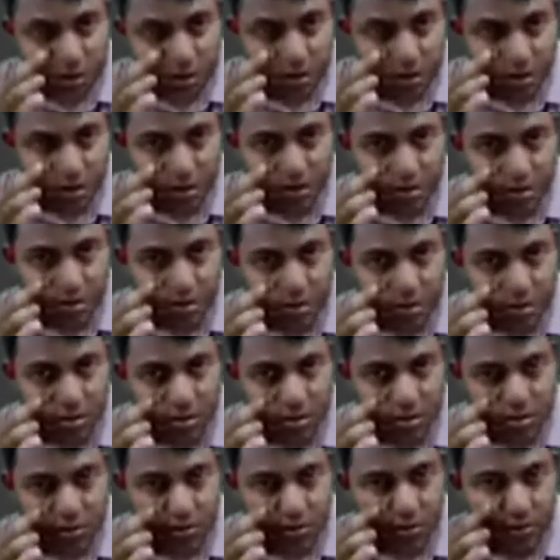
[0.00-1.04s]

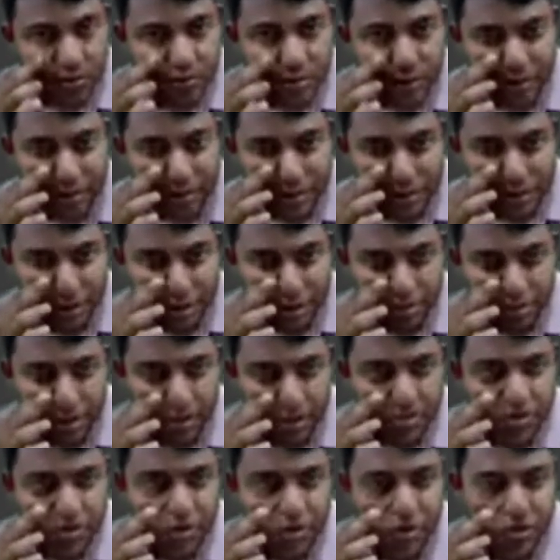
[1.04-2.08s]
So when we
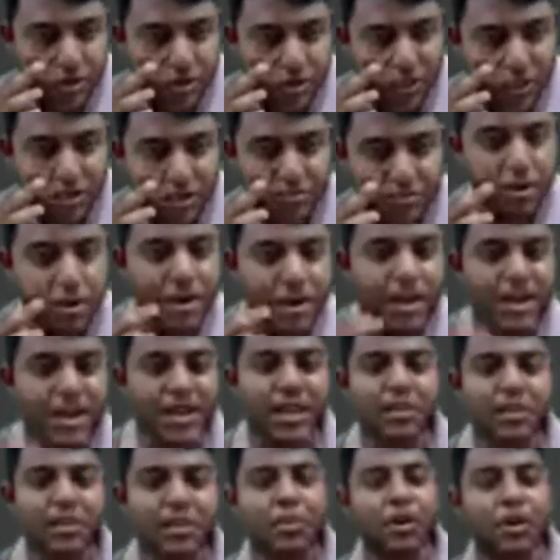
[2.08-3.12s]
talk about social
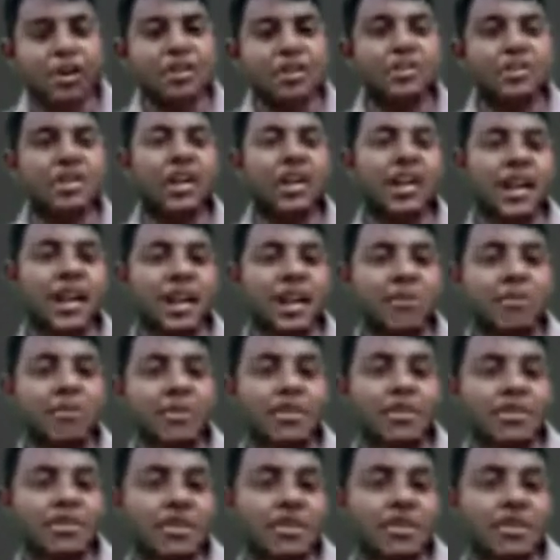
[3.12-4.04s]
policy and